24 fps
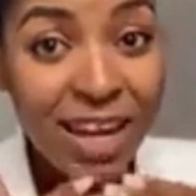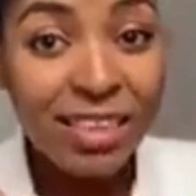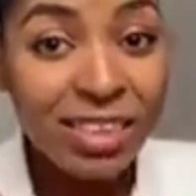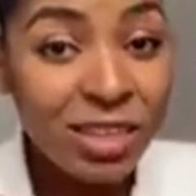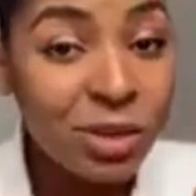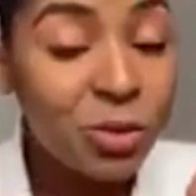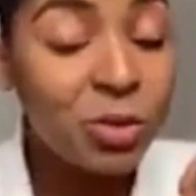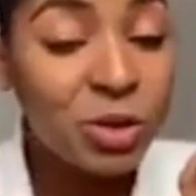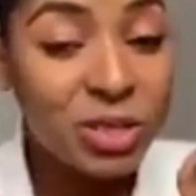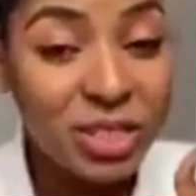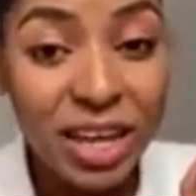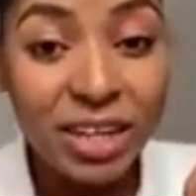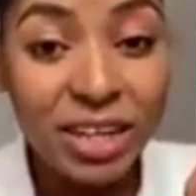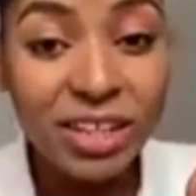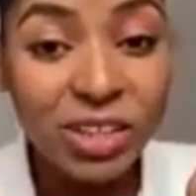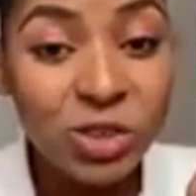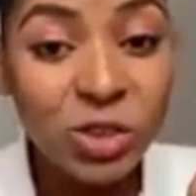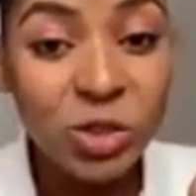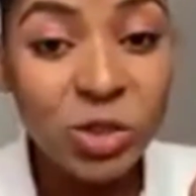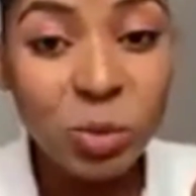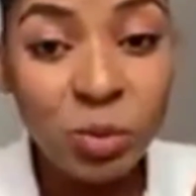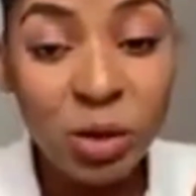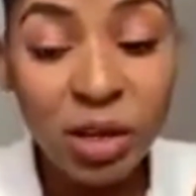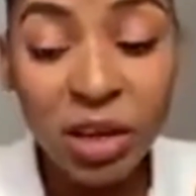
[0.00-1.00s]
Nothing was
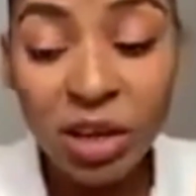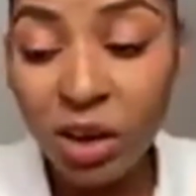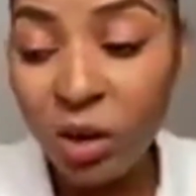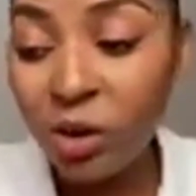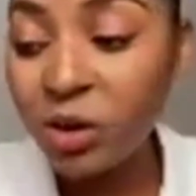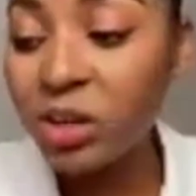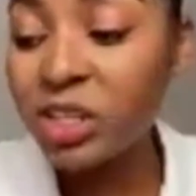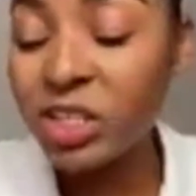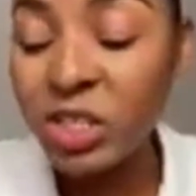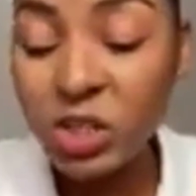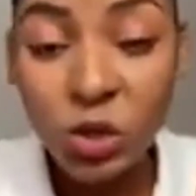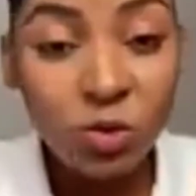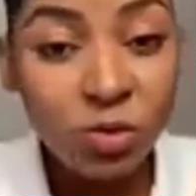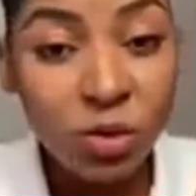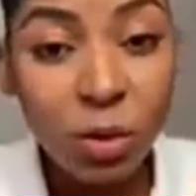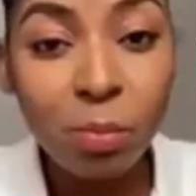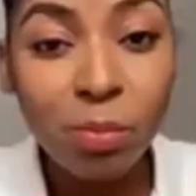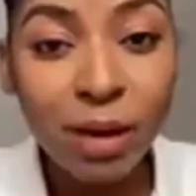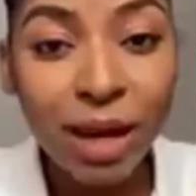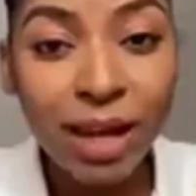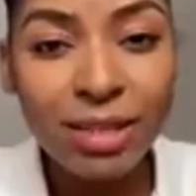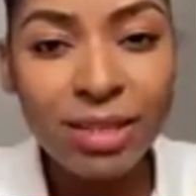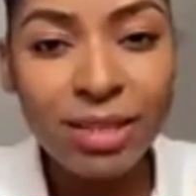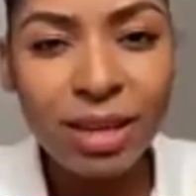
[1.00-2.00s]
handed to me on a
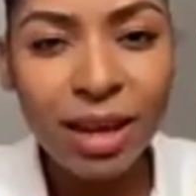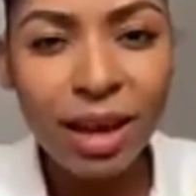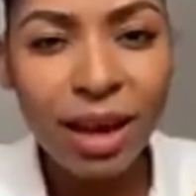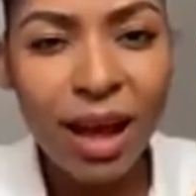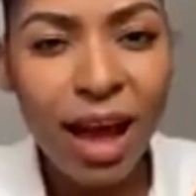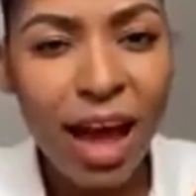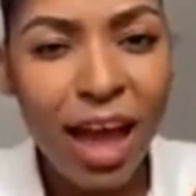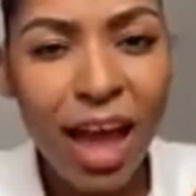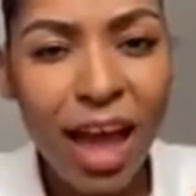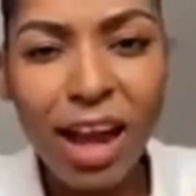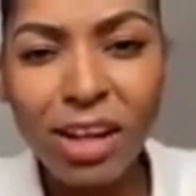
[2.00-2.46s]
silver platter.